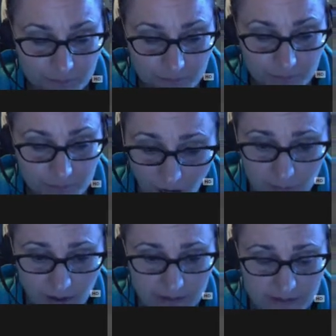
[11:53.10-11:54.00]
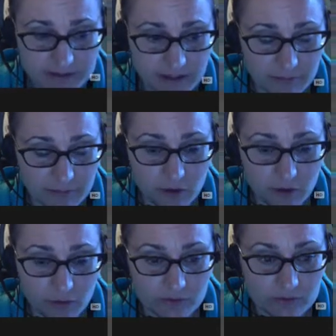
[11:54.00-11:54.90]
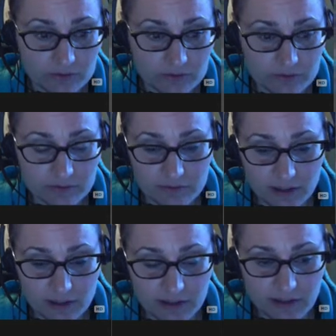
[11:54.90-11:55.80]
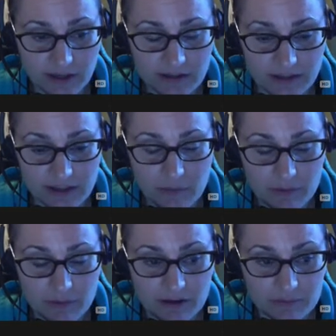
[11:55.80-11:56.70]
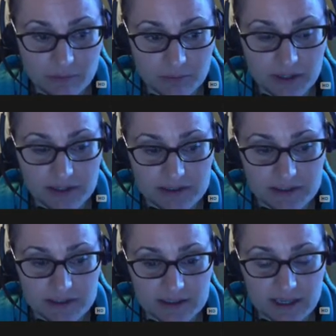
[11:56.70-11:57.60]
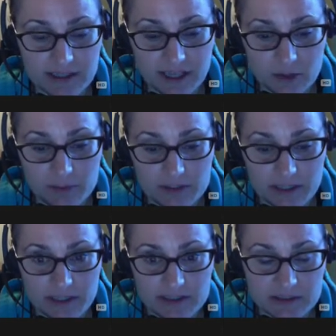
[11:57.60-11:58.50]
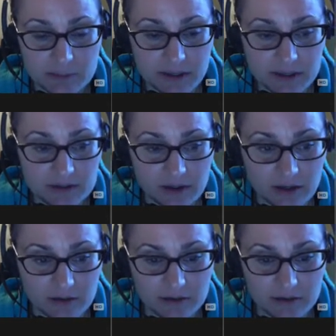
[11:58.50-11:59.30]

I'm buying this on my own. And that way the employee can see exactly how much they can spend on,